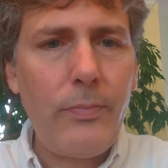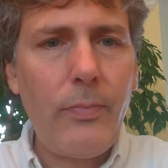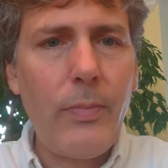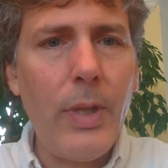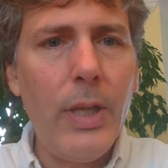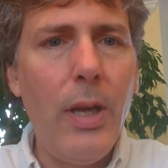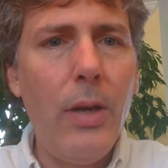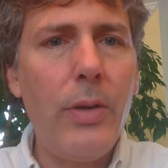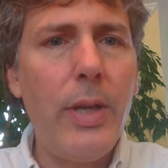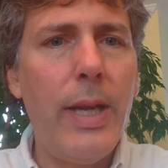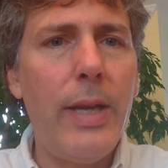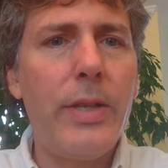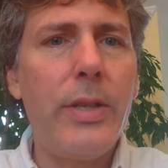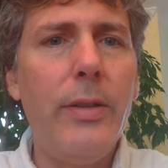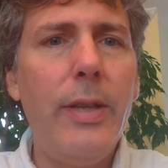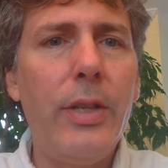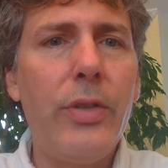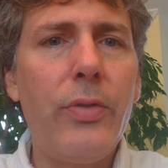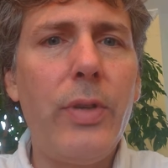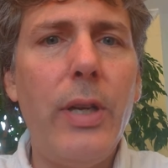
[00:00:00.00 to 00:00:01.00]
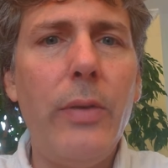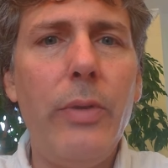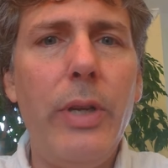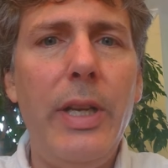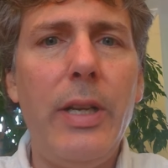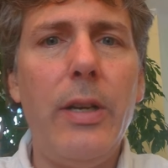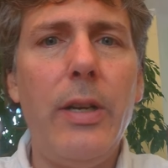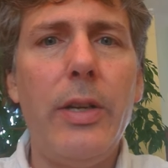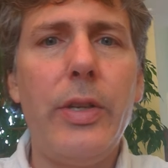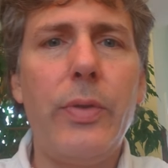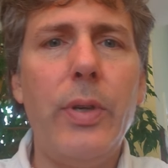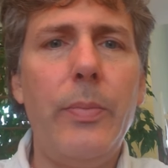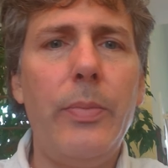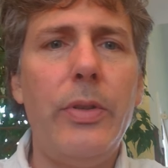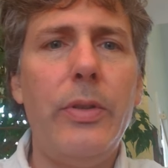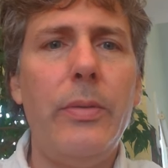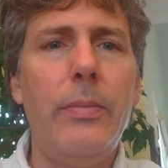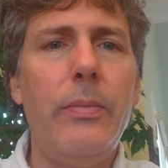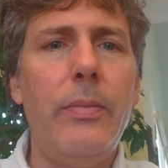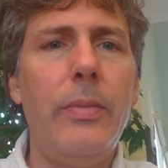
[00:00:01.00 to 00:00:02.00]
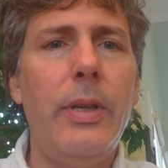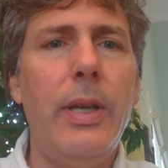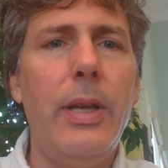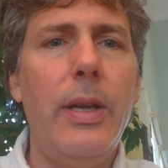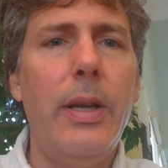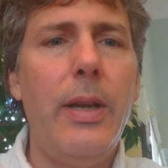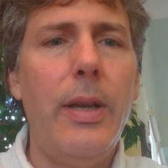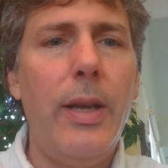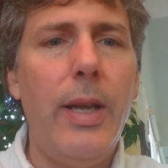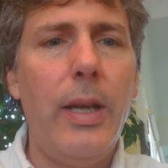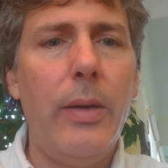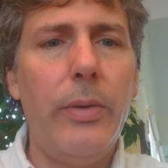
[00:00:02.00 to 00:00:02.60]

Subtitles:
Okay, so let's try running our script, and